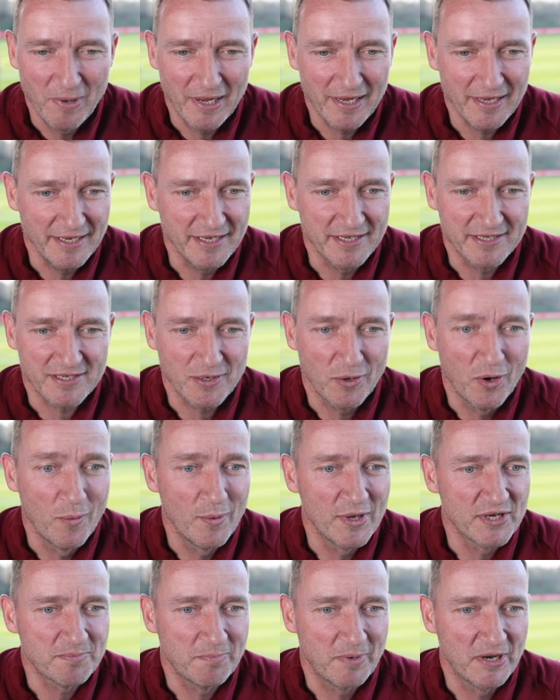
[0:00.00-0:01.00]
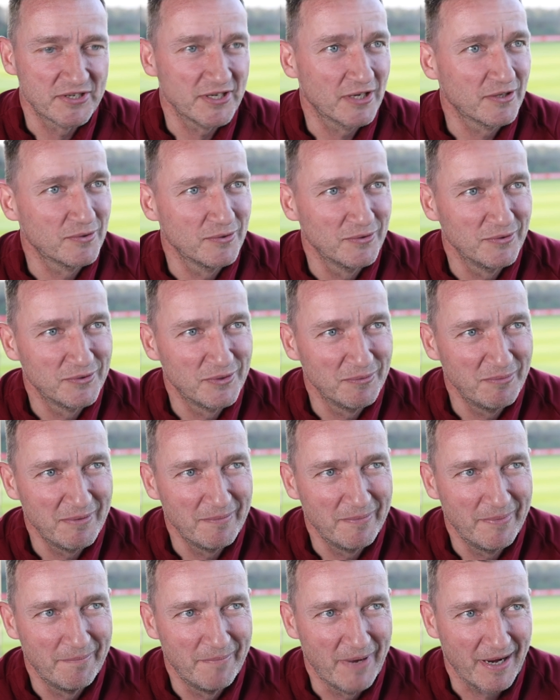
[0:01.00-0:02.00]
but it's always a pleasure to be
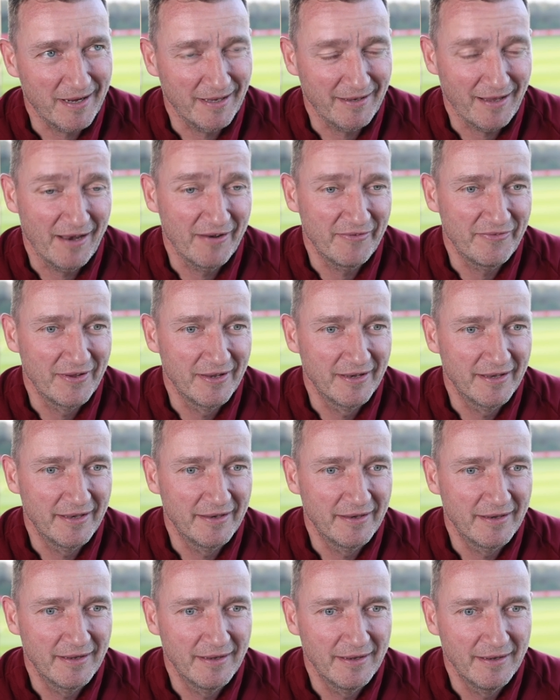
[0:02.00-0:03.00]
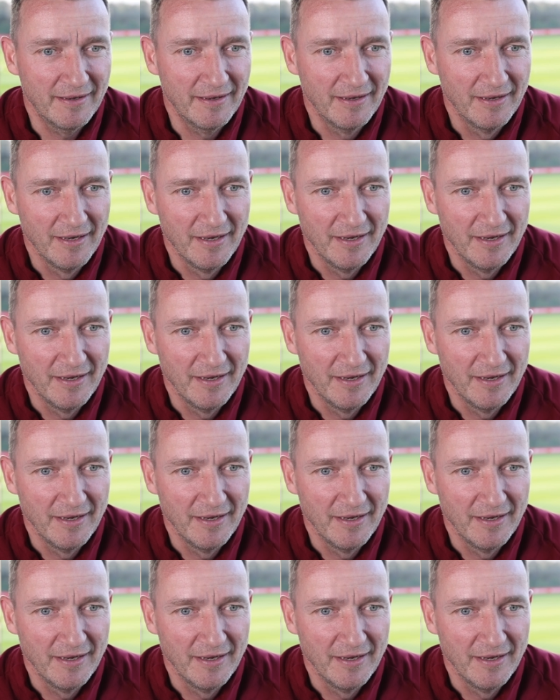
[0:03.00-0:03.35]
back at Anfield, and